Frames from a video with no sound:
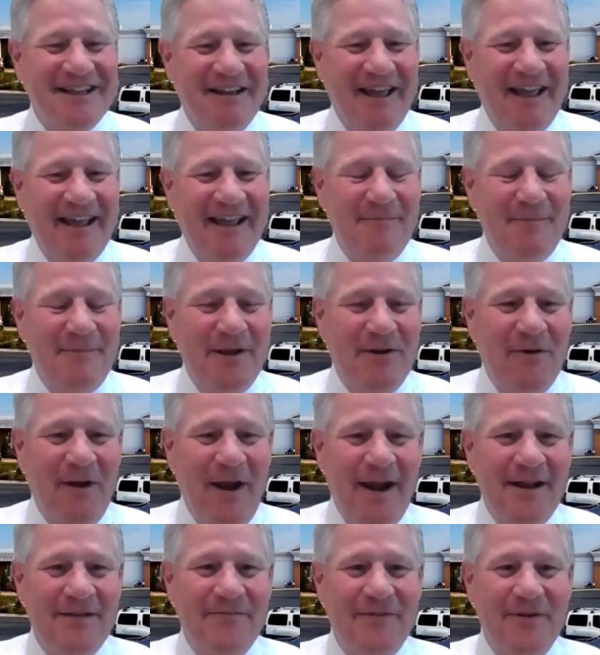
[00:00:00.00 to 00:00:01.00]
it'd be
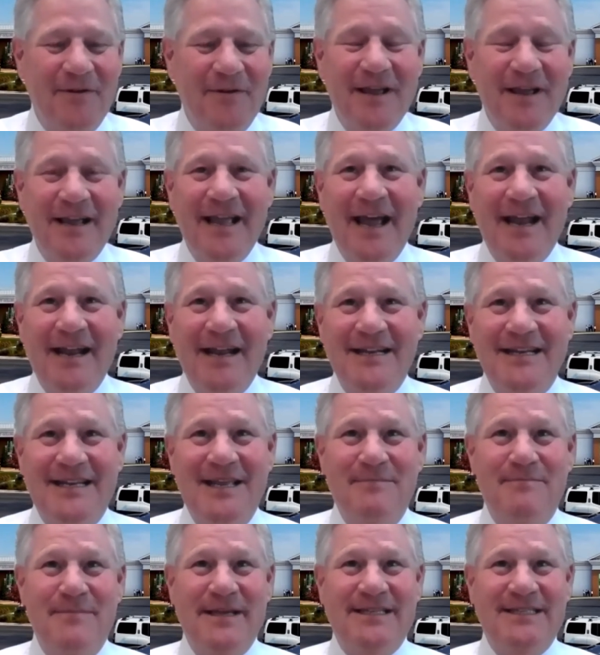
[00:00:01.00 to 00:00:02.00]
great if we could kind of
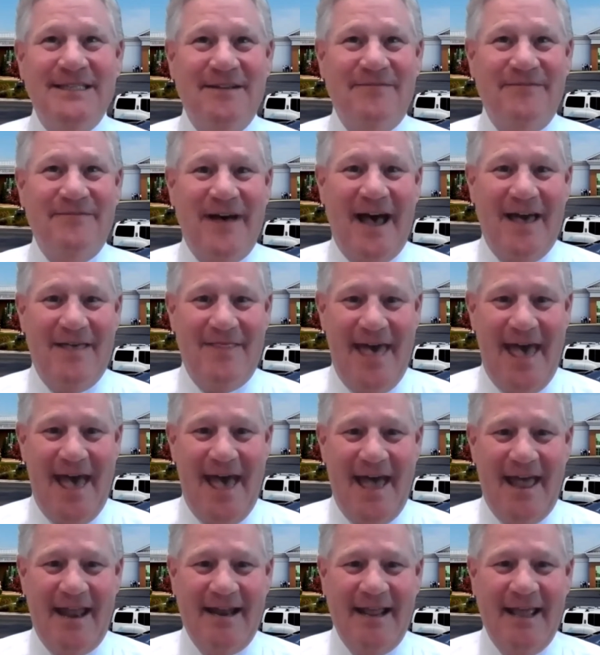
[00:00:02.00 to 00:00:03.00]
demystify
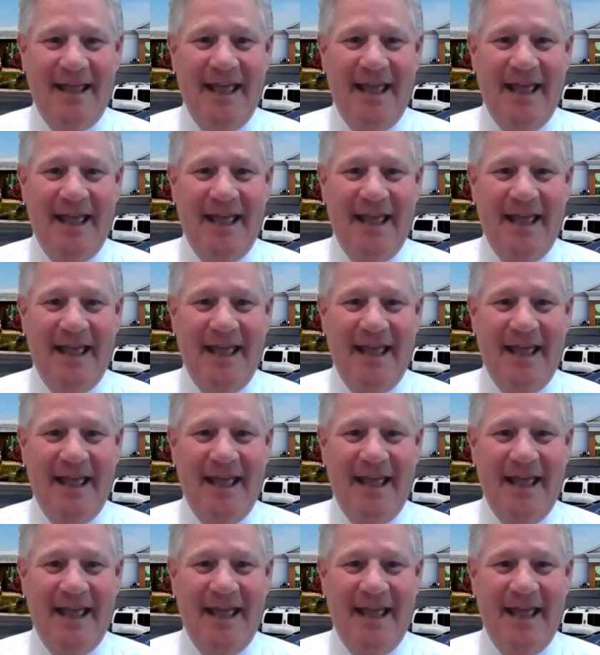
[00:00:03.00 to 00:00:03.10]
that.